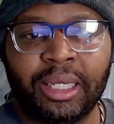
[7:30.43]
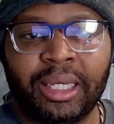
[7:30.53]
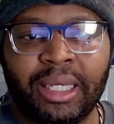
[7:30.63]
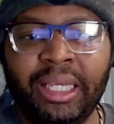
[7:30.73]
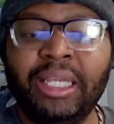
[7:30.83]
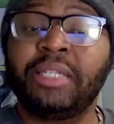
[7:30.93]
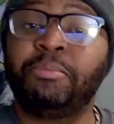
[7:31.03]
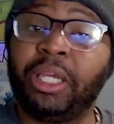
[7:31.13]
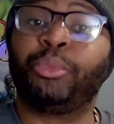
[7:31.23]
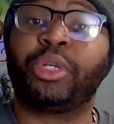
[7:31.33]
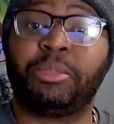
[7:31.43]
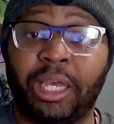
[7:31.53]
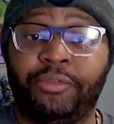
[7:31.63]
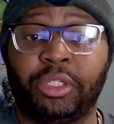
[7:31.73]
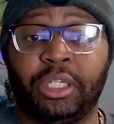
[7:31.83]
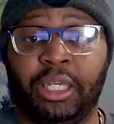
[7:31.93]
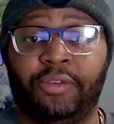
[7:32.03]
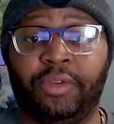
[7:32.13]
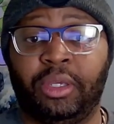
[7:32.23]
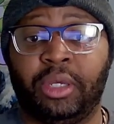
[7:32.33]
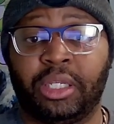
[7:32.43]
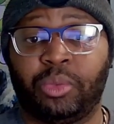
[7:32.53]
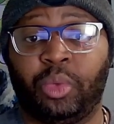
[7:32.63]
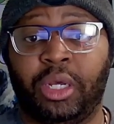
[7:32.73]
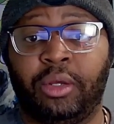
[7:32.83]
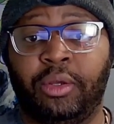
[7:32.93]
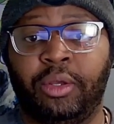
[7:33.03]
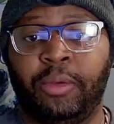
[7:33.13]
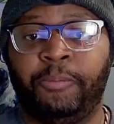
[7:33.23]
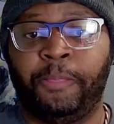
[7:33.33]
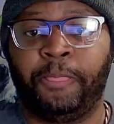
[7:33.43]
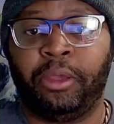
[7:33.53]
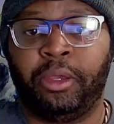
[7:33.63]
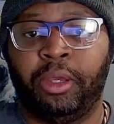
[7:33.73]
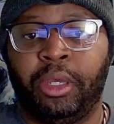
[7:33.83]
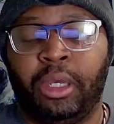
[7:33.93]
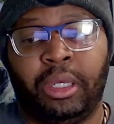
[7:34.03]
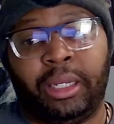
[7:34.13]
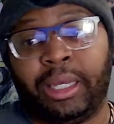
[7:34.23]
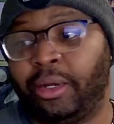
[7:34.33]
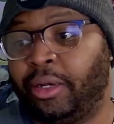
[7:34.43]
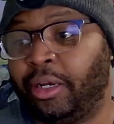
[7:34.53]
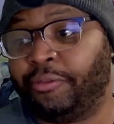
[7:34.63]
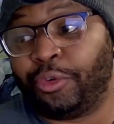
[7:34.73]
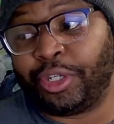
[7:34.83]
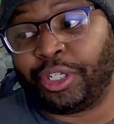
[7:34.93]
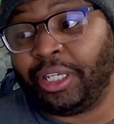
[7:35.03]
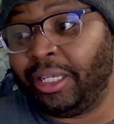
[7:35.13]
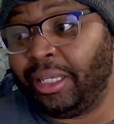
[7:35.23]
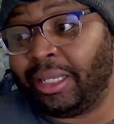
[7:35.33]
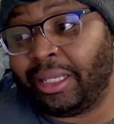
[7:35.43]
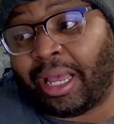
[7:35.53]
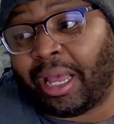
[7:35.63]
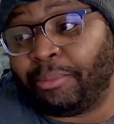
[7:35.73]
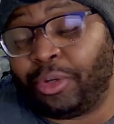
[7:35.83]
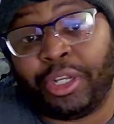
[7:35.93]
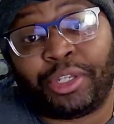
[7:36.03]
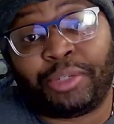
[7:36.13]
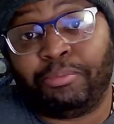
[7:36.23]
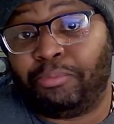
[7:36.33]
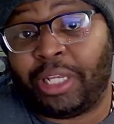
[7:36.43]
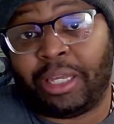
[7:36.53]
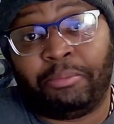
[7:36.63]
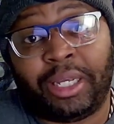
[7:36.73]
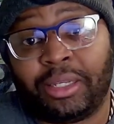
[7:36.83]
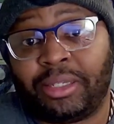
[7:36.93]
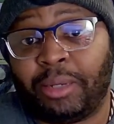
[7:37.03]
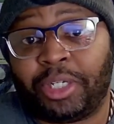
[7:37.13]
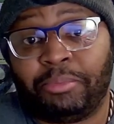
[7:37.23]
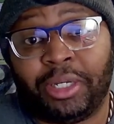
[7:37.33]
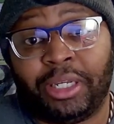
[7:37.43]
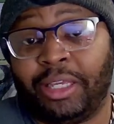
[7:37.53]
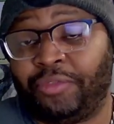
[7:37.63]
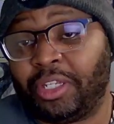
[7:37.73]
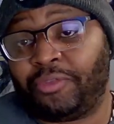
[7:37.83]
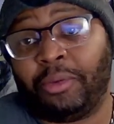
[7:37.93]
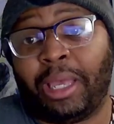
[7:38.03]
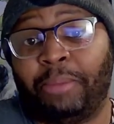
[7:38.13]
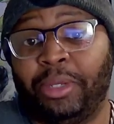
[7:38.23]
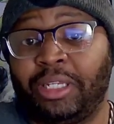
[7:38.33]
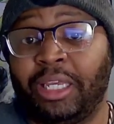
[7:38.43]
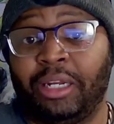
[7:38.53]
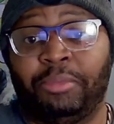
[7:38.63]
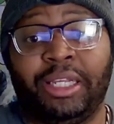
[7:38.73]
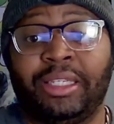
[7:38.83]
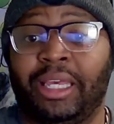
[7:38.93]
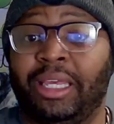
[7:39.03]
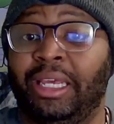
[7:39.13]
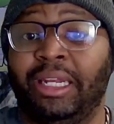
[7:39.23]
He is being respectful to Evie as well. Now, unfortunately, I'm going to take a big assumption, but if this film had been taking place at any